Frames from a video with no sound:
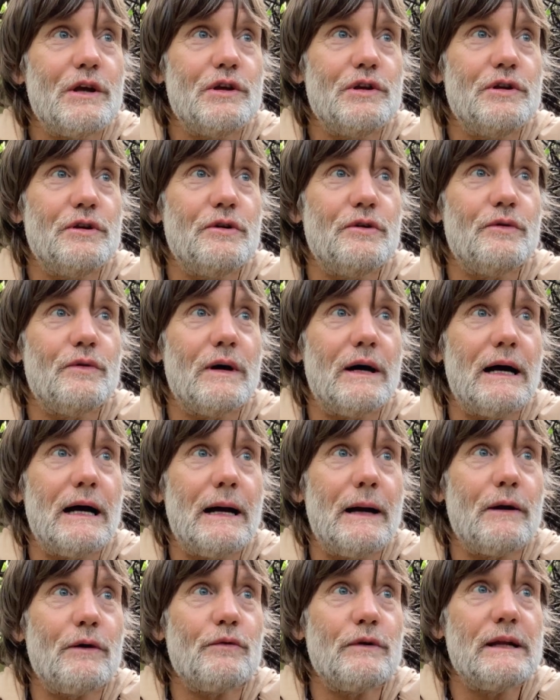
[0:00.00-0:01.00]

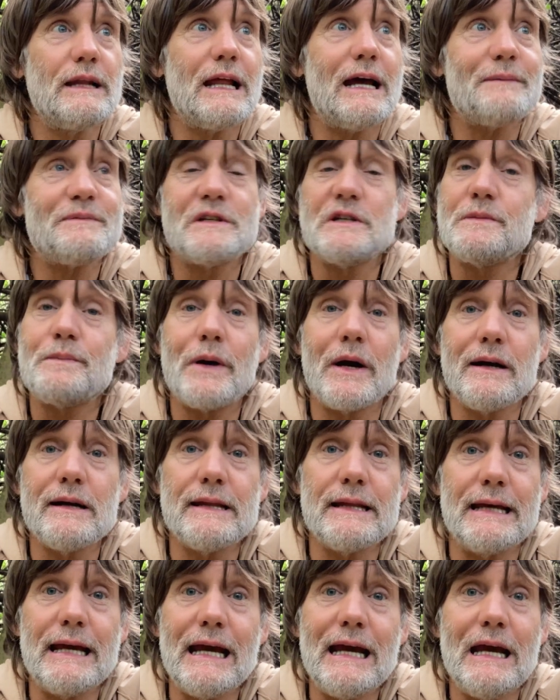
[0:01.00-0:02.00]
Relapse is part
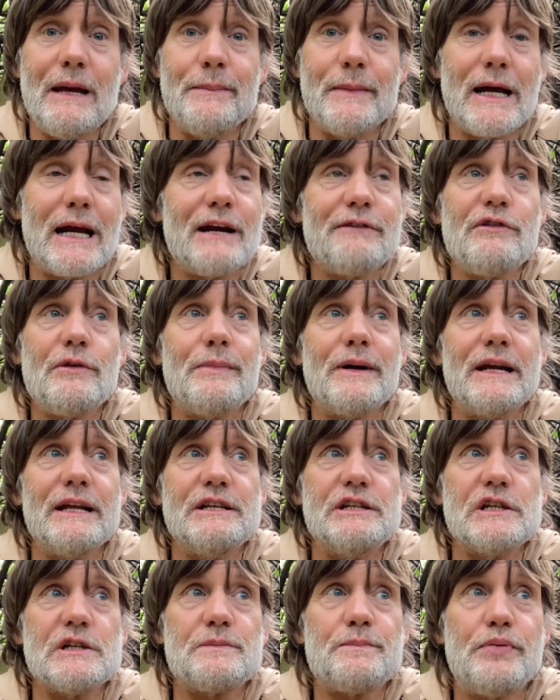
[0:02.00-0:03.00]
of the game. Not everybody
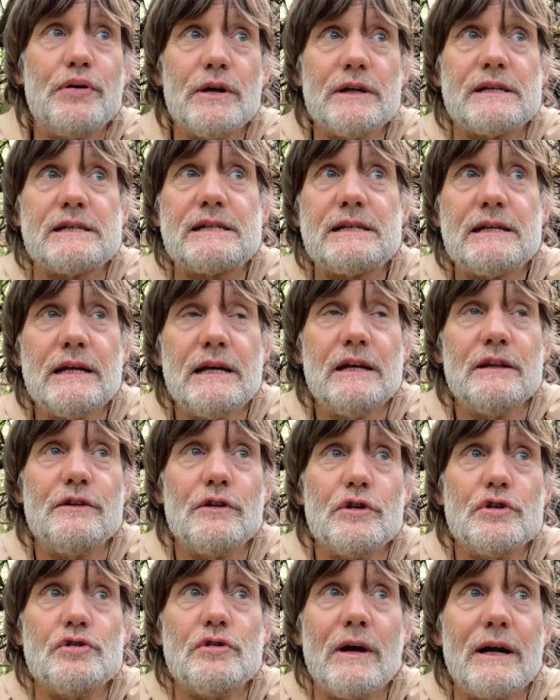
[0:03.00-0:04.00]
just puts
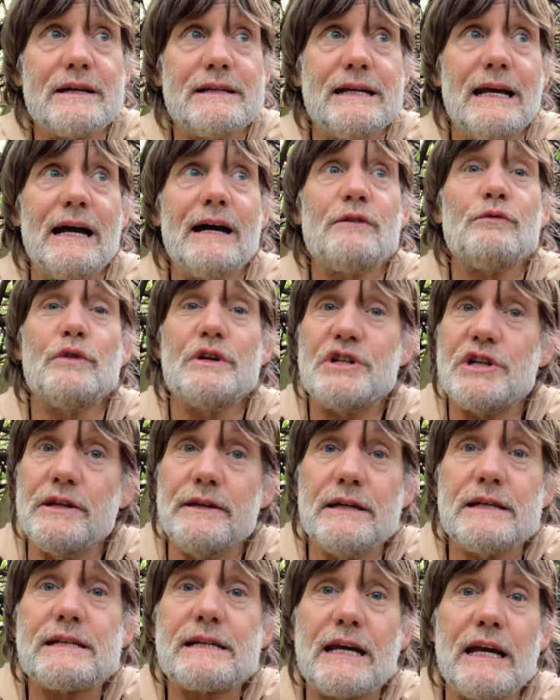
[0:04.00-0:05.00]
their drug down, which in
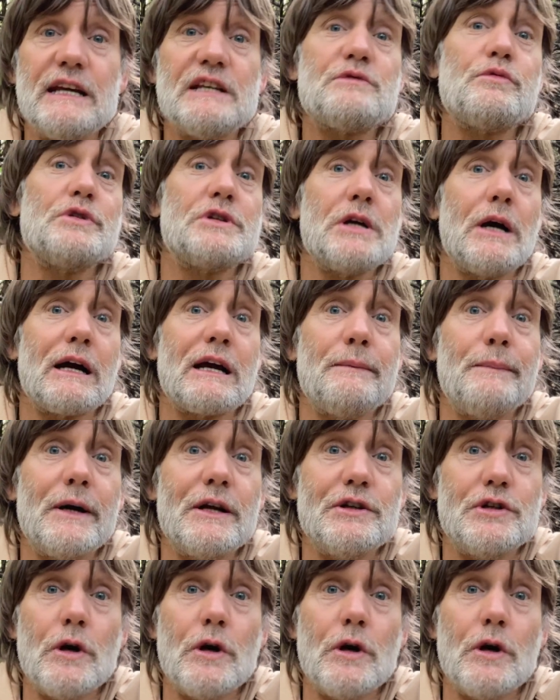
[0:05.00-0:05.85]
this case, we're talking about